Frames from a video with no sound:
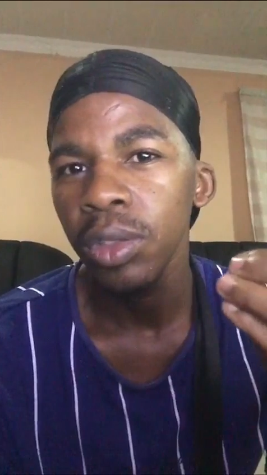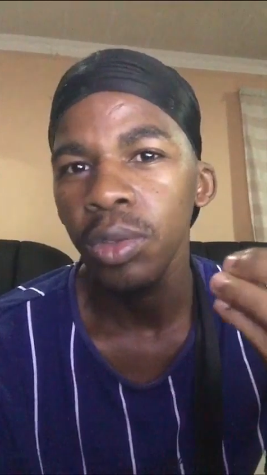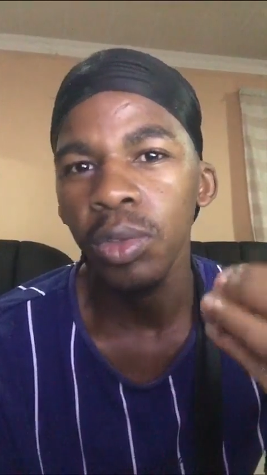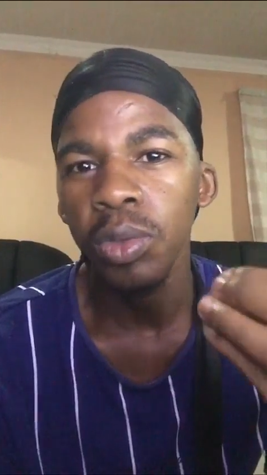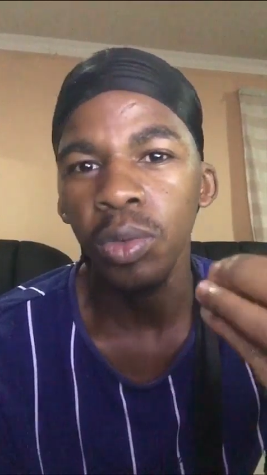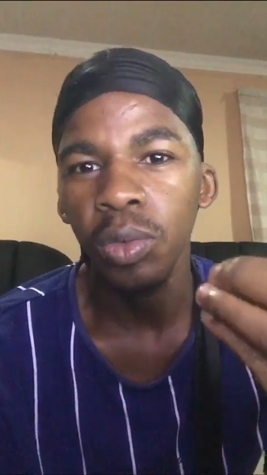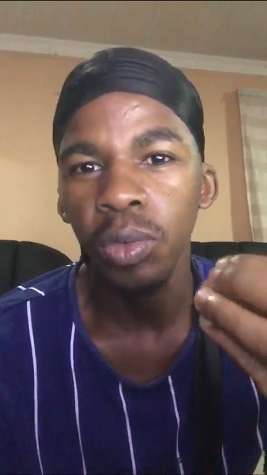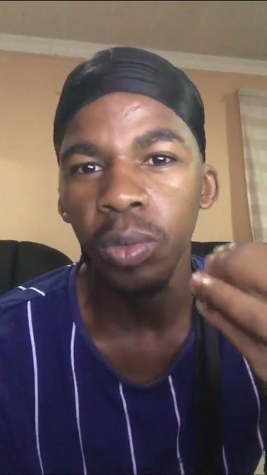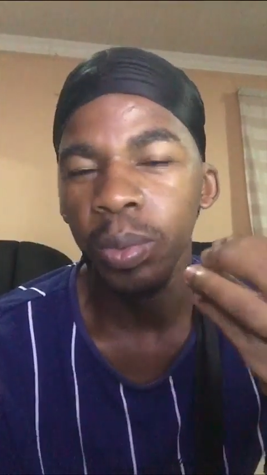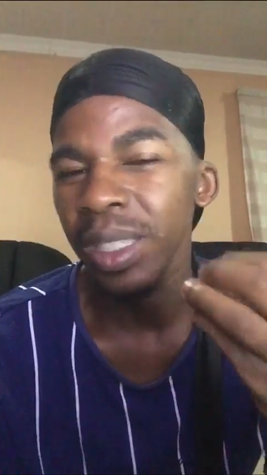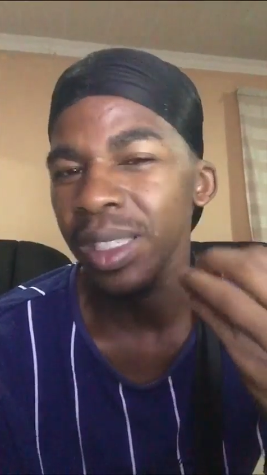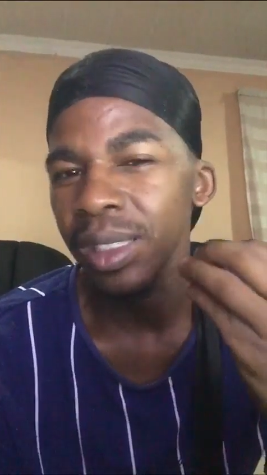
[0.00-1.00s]
to
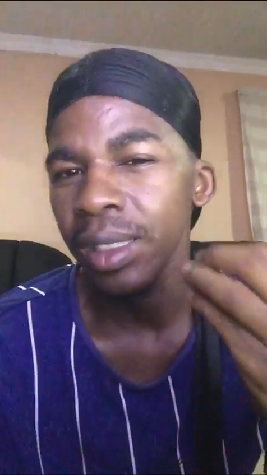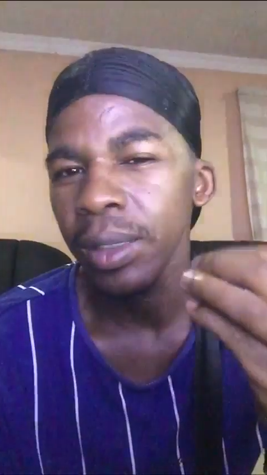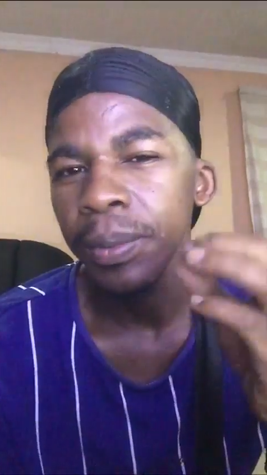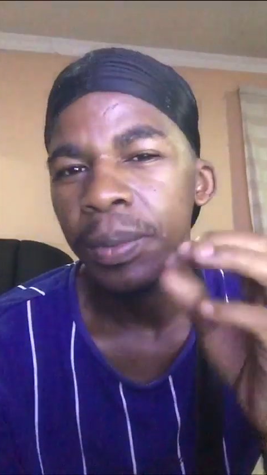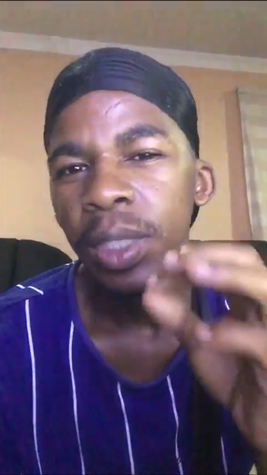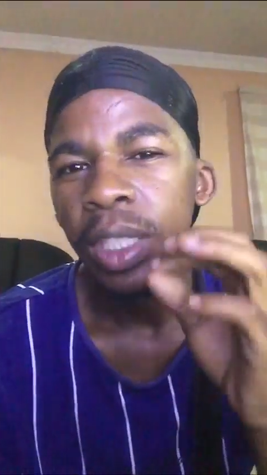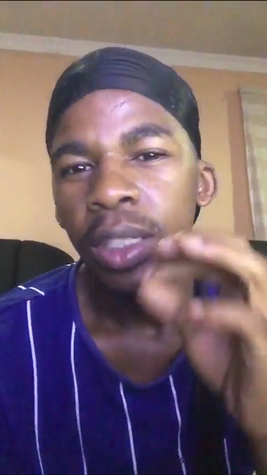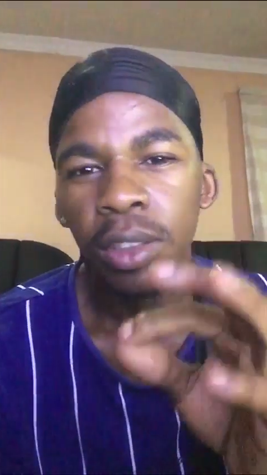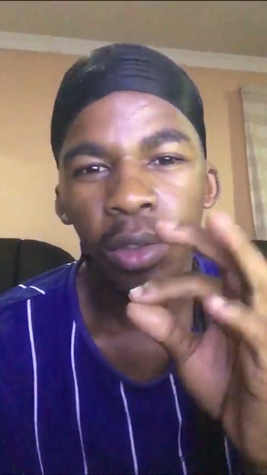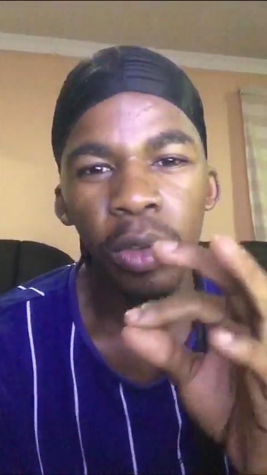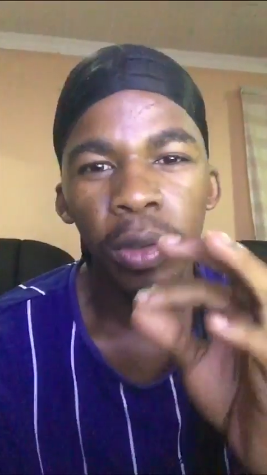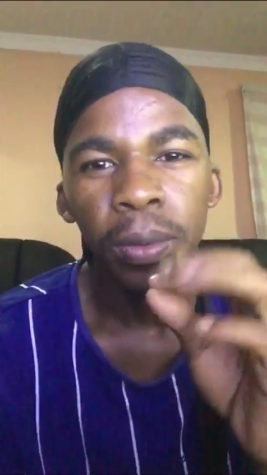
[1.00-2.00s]
be, you
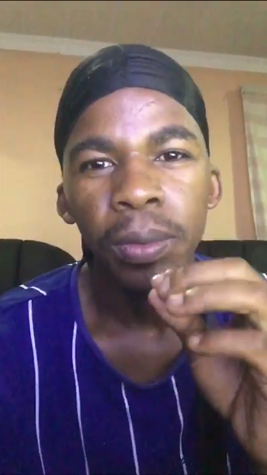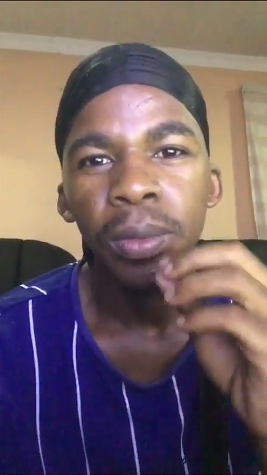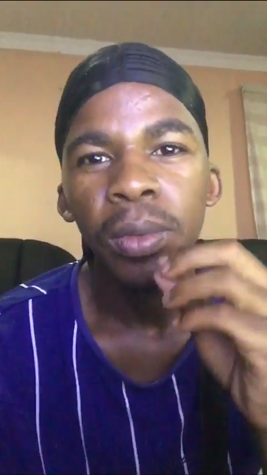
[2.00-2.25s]
know,